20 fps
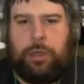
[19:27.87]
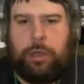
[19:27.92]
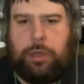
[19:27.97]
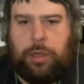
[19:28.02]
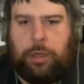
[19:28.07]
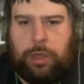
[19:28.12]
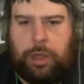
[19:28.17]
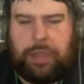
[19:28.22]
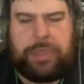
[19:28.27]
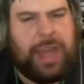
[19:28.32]

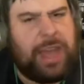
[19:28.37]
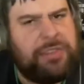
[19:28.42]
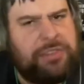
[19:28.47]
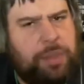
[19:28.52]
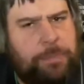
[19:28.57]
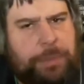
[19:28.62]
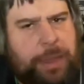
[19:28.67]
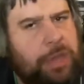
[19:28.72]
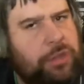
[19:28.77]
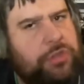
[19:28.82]
And that is a
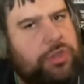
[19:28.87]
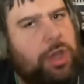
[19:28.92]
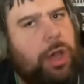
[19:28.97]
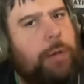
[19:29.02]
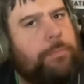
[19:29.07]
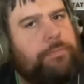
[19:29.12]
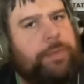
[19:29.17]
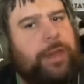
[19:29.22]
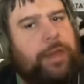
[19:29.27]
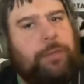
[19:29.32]
big
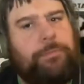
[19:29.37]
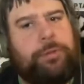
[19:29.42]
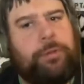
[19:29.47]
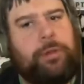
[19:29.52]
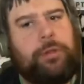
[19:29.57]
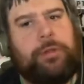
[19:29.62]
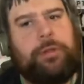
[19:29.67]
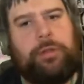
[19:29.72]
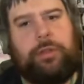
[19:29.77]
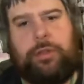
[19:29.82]
job, people.
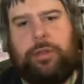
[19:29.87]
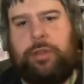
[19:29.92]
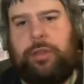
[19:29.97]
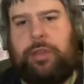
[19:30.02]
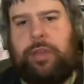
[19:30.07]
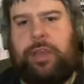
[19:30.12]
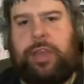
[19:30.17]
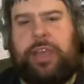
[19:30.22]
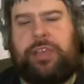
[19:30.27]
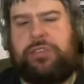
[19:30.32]

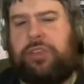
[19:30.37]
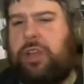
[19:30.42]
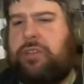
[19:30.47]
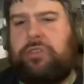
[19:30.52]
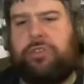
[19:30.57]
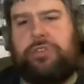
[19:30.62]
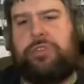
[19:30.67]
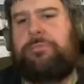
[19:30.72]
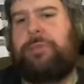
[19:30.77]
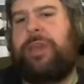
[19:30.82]
It's not
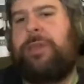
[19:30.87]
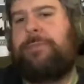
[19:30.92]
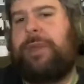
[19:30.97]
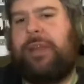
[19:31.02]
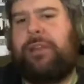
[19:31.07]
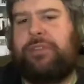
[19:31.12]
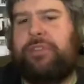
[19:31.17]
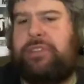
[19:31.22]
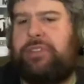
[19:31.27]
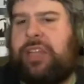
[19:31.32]
just me being
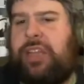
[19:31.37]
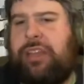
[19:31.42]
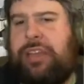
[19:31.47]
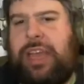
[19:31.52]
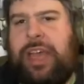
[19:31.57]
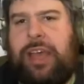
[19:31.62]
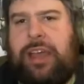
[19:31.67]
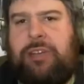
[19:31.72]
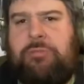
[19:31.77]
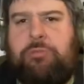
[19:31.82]
able to sit
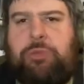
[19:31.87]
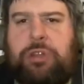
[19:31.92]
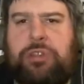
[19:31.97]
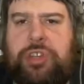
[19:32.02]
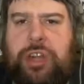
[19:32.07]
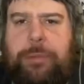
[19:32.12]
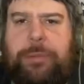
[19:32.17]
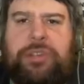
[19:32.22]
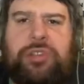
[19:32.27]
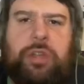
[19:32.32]
down, watch an
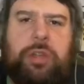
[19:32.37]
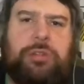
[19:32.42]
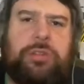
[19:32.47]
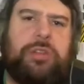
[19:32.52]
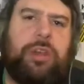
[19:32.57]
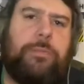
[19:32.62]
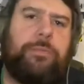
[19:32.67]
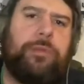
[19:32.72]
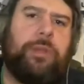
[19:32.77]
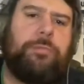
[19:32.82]
episode of
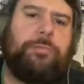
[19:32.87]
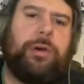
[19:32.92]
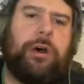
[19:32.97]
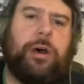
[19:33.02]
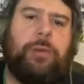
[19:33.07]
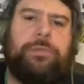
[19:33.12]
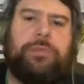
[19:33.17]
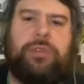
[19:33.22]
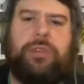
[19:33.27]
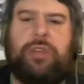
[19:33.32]
Top of the
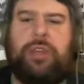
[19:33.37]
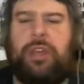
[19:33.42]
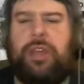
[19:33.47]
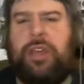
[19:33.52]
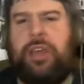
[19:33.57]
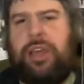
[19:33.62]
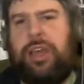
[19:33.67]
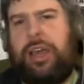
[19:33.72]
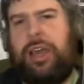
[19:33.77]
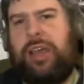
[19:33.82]
Pops,
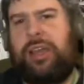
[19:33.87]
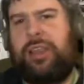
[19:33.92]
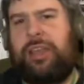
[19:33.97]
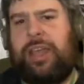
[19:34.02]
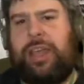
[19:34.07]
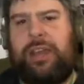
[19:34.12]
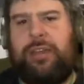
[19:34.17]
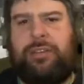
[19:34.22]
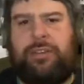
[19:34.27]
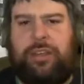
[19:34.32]
and
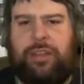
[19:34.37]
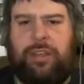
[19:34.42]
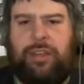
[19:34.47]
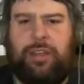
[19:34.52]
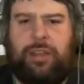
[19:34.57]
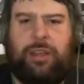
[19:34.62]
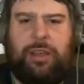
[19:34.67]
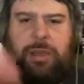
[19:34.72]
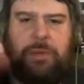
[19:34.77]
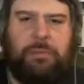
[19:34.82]
then
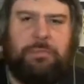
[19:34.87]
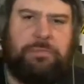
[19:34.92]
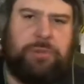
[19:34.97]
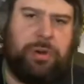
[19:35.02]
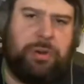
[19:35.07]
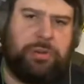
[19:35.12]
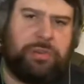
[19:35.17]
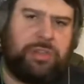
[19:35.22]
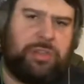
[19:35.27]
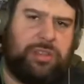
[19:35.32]

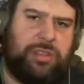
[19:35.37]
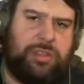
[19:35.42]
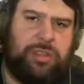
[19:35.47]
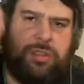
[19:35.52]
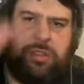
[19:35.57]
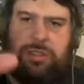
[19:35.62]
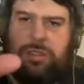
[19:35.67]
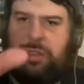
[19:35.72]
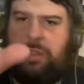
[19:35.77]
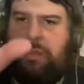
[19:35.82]
put
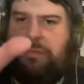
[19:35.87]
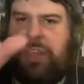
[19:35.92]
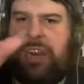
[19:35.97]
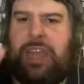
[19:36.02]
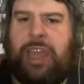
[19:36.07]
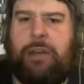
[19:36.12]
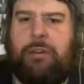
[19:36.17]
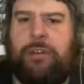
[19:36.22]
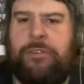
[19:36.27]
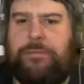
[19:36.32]
the
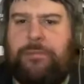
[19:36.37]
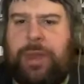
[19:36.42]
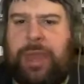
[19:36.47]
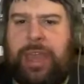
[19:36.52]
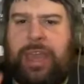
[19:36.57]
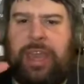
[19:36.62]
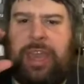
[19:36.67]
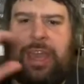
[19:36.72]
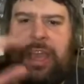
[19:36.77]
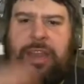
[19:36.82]
video of
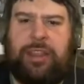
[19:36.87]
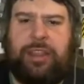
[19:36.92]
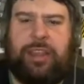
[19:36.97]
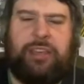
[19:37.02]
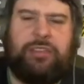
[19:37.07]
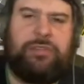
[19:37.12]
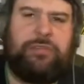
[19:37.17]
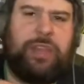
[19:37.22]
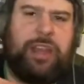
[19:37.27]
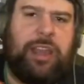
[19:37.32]
me and
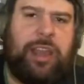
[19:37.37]
this video